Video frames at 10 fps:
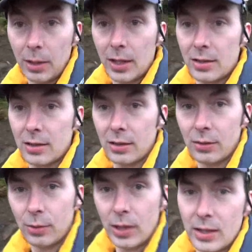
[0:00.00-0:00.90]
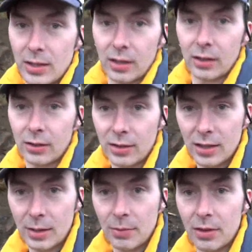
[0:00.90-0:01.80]
mass and weight are
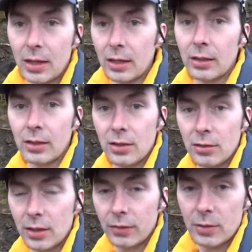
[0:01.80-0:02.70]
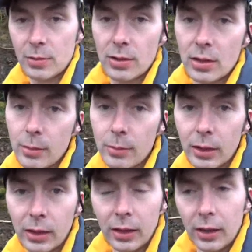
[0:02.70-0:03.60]
the same thing, there's no difference between
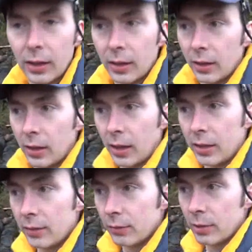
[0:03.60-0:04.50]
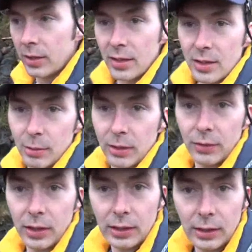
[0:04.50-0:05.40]
them. And even when it's
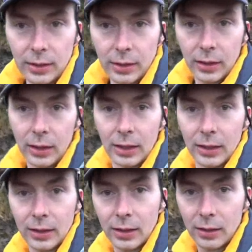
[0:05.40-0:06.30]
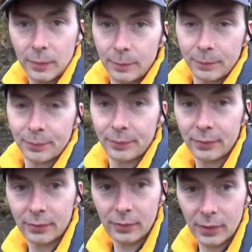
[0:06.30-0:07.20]
explained very clearly, um,
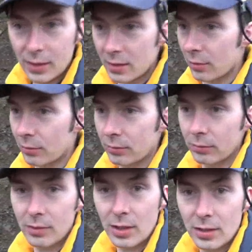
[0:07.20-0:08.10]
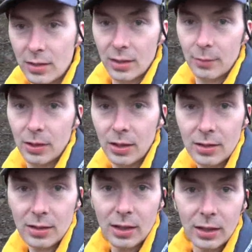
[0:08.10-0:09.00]
he still says the same
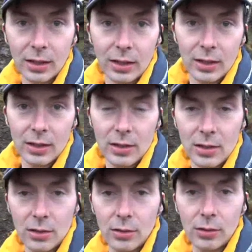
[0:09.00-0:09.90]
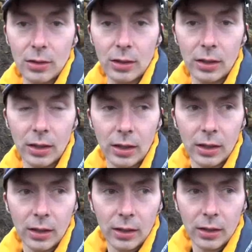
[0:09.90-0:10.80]
things. So
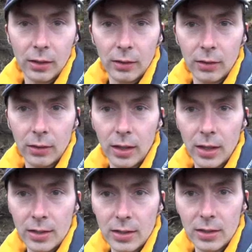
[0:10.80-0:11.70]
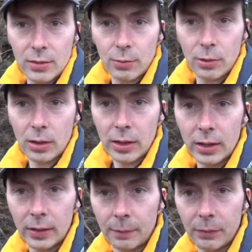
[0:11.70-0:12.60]
that is
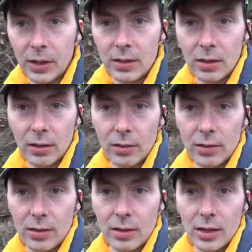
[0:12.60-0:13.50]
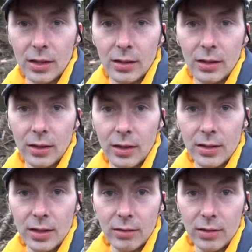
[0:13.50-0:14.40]
why it's hard to take the
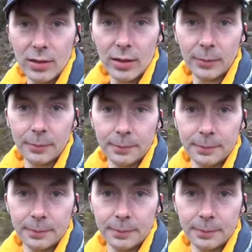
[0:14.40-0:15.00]
guy seriously.